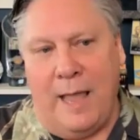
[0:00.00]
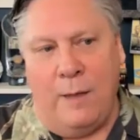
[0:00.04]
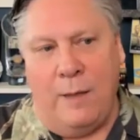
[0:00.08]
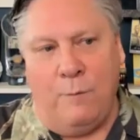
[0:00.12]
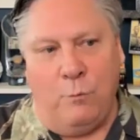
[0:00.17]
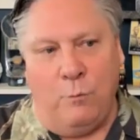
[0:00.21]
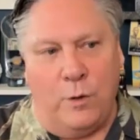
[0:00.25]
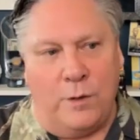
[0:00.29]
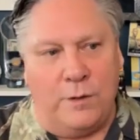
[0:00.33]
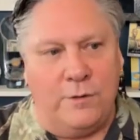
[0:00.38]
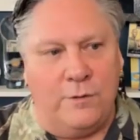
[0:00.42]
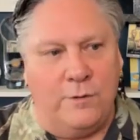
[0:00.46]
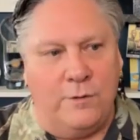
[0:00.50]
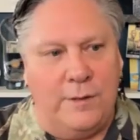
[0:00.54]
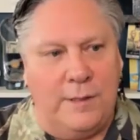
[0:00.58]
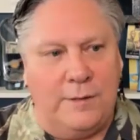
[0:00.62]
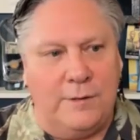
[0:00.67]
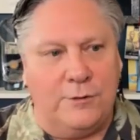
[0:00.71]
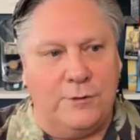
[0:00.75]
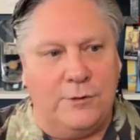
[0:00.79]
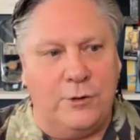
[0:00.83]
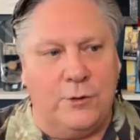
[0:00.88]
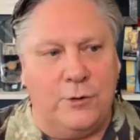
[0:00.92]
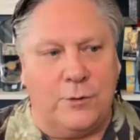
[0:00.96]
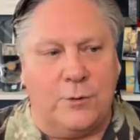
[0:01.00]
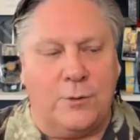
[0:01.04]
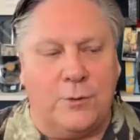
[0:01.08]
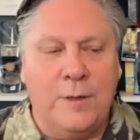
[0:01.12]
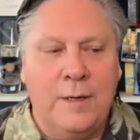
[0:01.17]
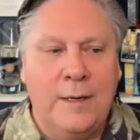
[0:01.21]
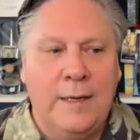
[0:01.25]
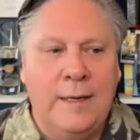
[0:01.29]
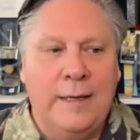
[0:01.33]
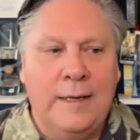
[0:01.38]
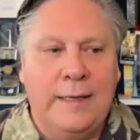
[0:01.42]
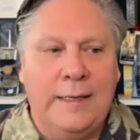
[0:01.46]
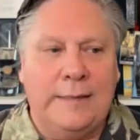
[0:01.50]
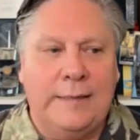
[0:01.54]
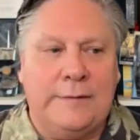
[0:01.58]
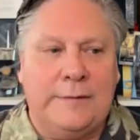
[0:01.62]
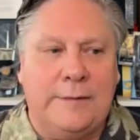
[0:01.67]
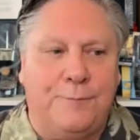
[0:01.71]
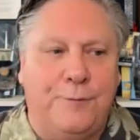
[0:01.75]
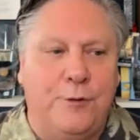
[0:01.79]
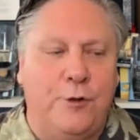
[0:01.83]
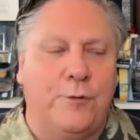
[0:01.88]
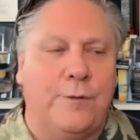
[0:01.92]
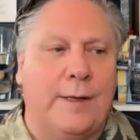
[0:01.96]
And what you need to do is,
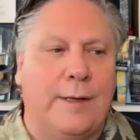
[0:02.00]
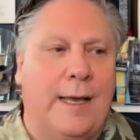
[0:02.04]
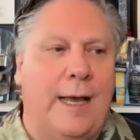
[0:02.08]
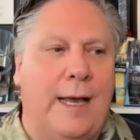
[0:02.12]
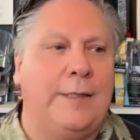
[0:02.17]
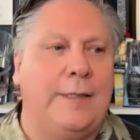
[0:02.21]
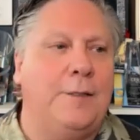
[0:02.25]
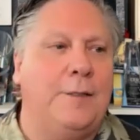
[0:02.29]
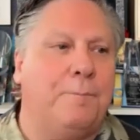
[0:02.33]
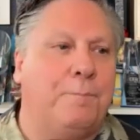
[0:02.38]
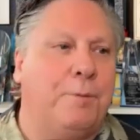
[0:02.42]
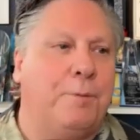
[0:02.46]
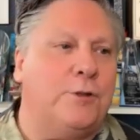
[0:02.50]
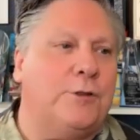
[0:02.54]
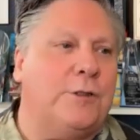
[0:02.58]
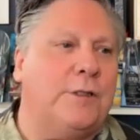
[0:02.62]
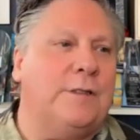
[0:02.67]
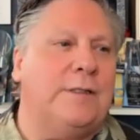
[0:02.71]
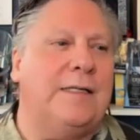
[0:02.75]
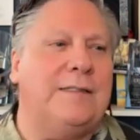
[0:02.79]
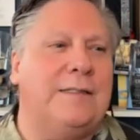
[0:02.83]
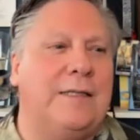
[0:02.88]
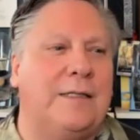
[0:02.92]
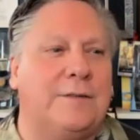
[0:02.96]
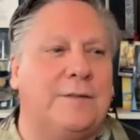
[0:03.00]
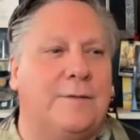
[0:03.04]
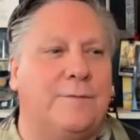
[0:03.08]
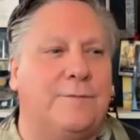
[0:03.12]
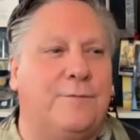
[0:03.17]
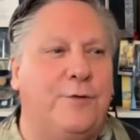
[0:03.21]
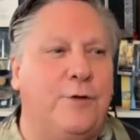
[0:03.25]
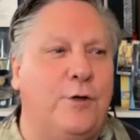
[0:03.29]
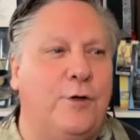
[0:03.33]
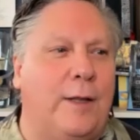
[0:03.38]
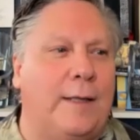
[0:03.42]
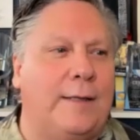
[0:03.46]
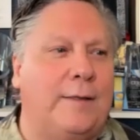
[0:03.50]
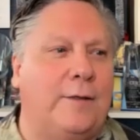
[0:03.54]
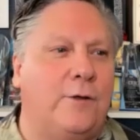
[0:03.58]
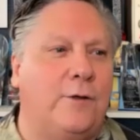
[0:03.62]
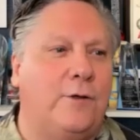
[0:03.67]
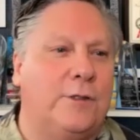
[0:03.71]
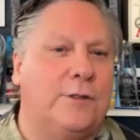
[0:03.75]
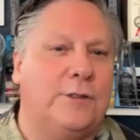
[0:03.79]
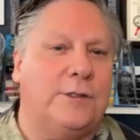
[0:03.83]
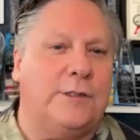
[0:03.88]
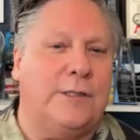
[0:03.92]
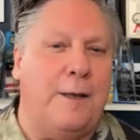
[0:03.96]
if you're the kind of person that doesn't feel like
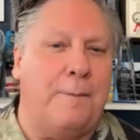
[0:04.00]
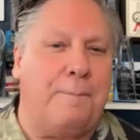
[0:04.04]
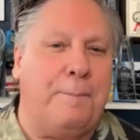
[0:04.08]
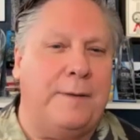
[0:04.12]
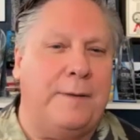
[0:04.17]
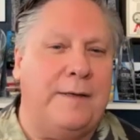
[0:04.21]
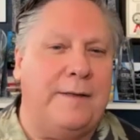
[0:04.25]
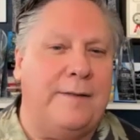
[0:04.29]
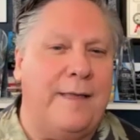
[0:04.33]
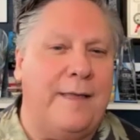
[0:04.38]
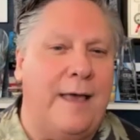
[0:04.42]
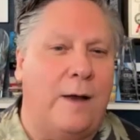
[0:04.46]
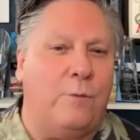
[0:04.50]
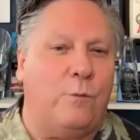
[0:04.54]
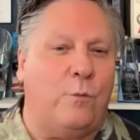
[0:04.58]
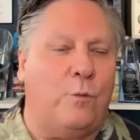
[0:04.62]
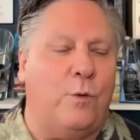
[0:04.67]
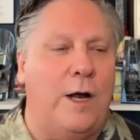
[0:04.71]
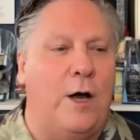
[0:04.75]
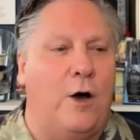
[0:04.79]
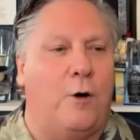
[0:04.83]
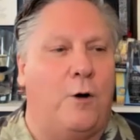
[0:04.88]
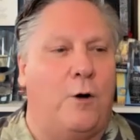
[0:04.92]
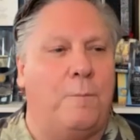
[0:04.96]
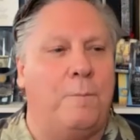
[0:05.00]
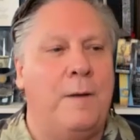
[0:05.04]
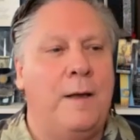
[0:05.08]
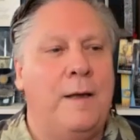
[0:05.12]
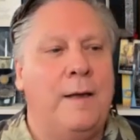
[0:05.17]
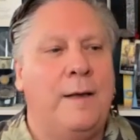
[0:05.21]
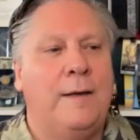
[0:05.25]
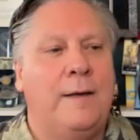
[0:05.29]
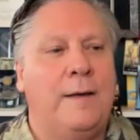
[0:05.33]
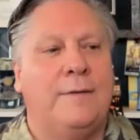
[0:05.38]
you could step into that realm,